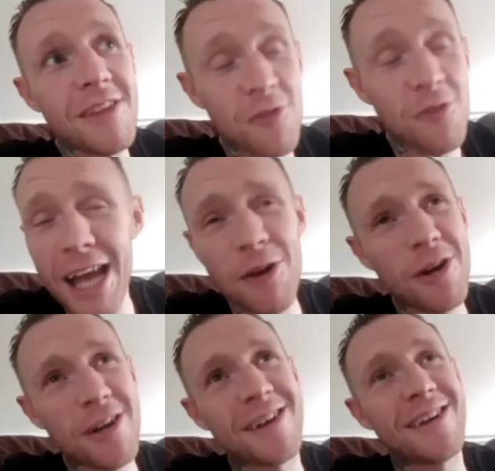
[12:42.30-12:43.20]
yeah,
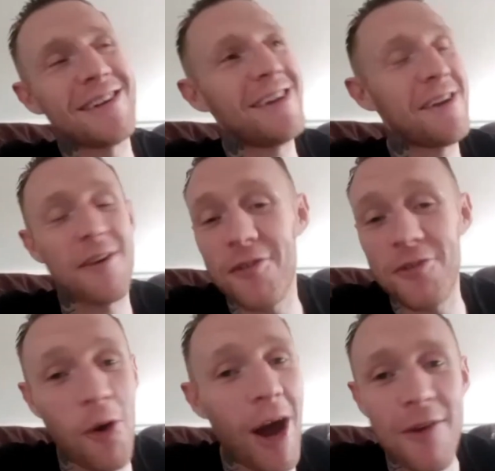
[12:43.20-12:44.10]
look,
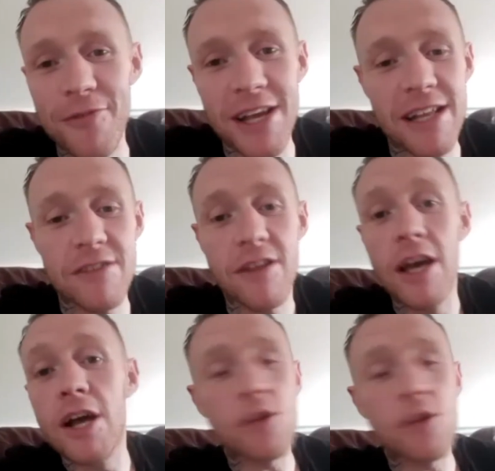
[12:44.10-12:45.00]
no hard feelings
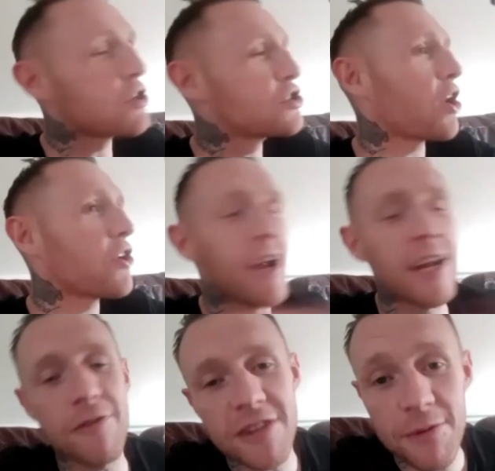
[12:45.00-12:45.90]
toward Jordan or any
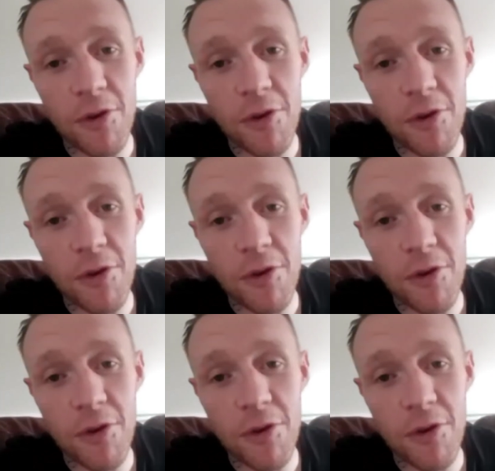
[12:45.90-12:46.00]
of his team.